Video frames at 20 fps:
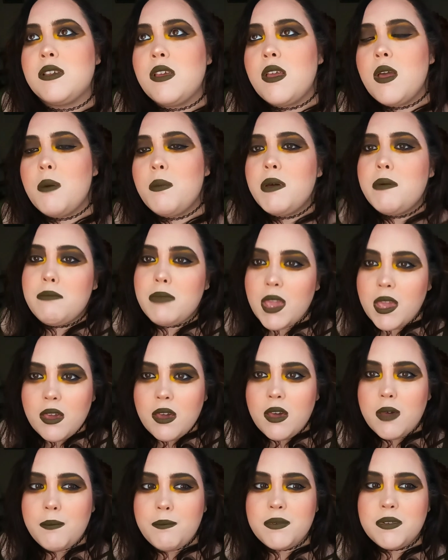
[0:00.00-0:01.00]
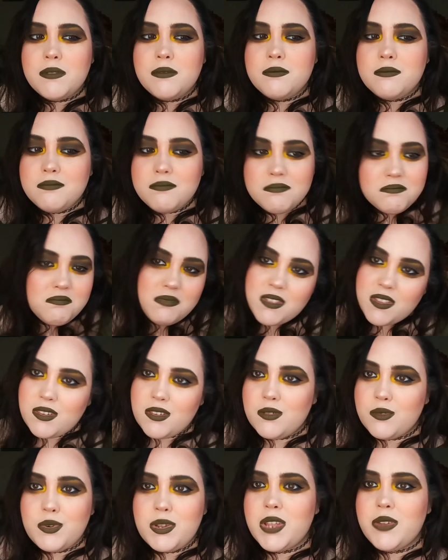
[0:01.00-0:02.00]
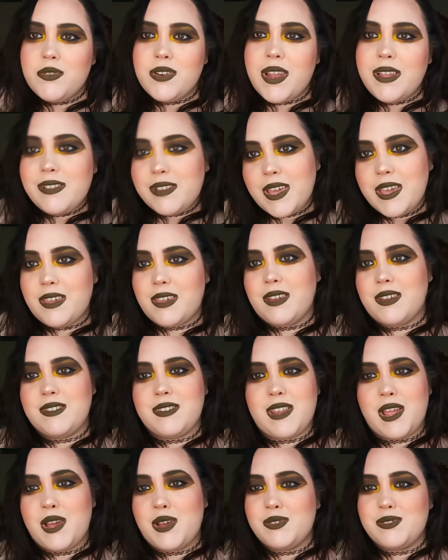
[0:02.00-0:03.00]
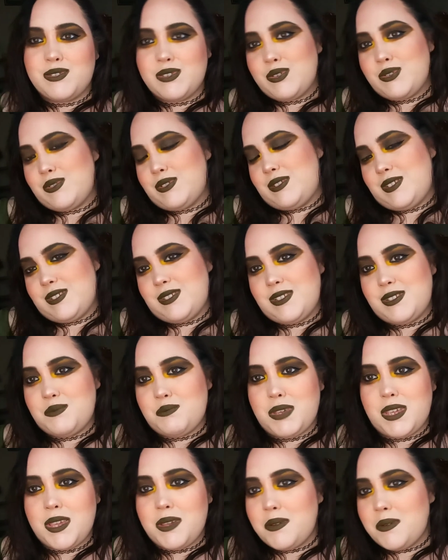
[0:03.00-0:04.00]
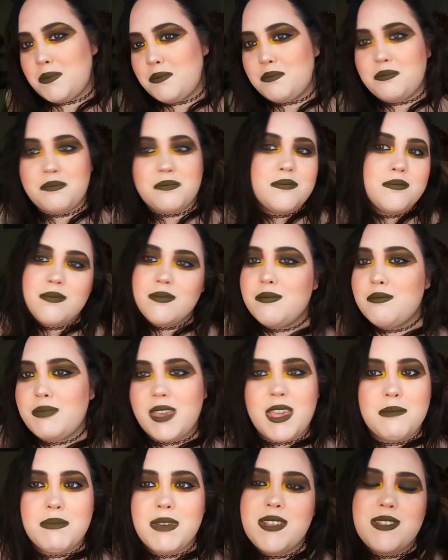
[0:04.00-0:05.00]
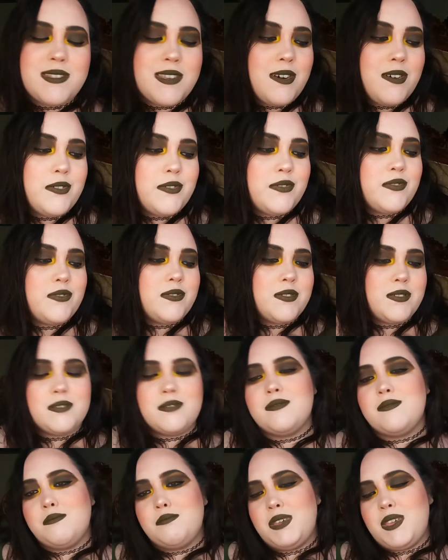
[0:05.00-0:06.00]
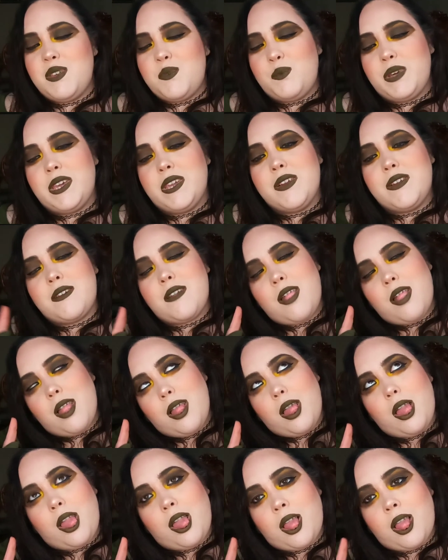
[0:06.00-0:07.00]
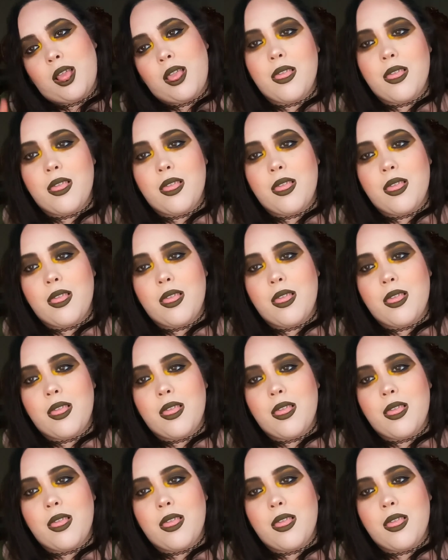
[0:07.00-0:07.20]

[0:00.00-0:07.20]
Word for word: But makeup, whatever, I like it now. So this is me being myself, being weird. Uh,